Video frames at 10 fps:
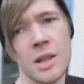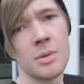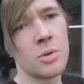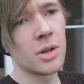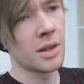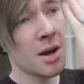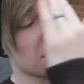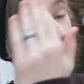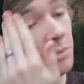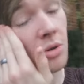In the morning, there
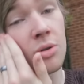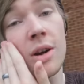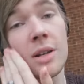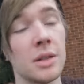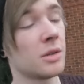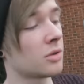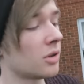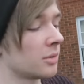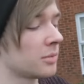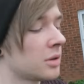was some crazy
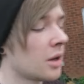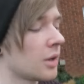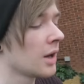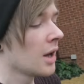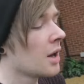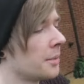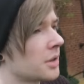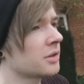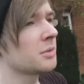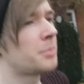storm, so
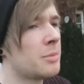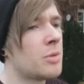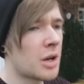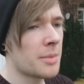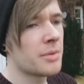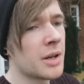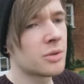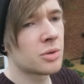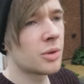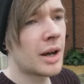we got some people coming
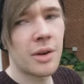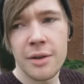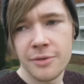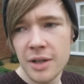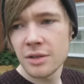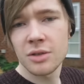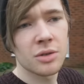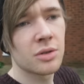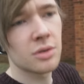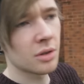around to sort out our fence
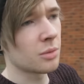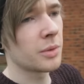because the